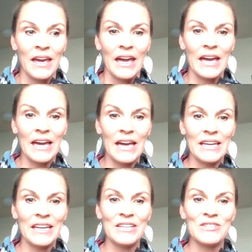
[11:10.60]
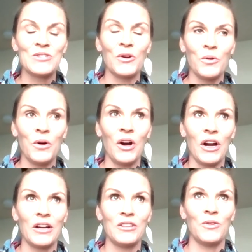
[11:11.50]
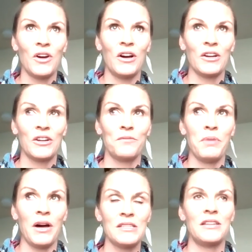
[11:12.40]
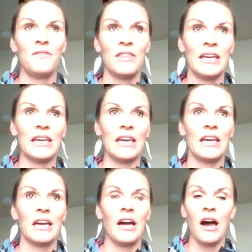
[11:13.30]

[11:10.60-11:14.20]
And it is so hard to conquer positive thinking.